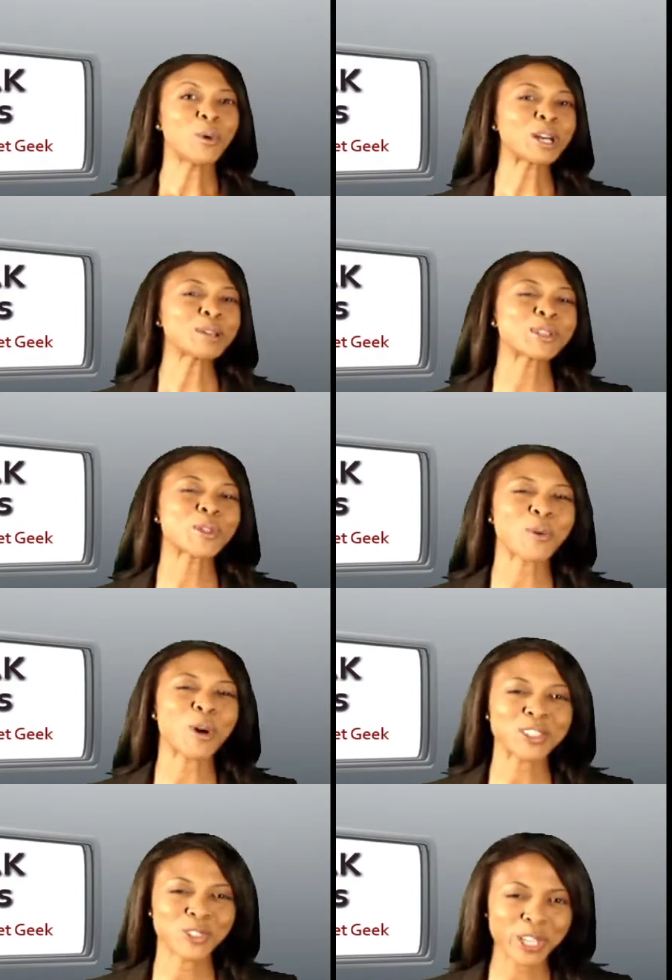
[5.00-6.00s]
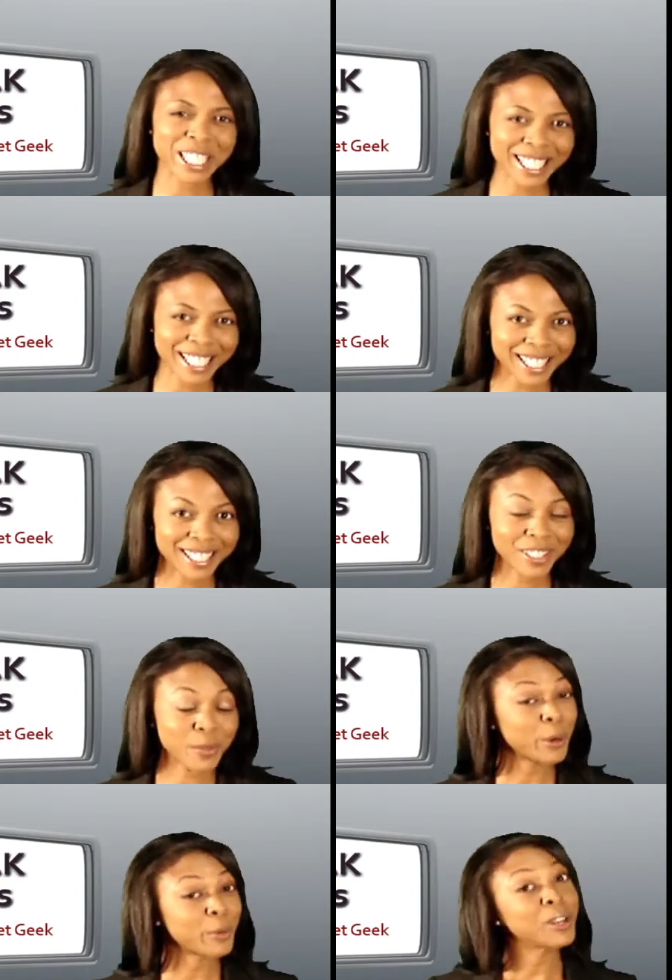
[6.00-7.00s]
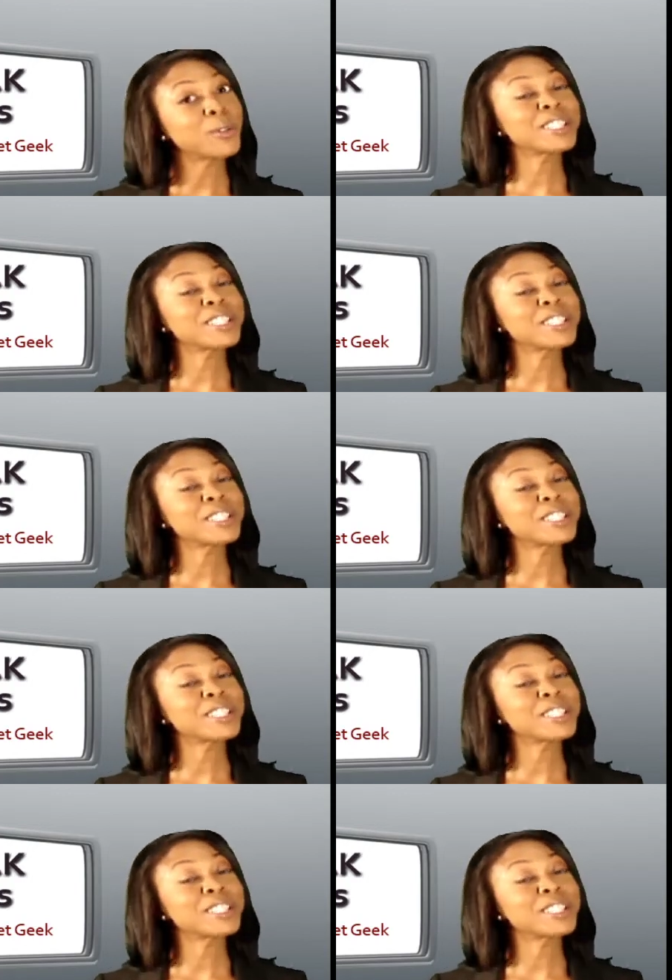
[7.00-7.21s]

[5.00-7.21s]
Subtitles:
Welcome to the Wall Street Geek, where we don't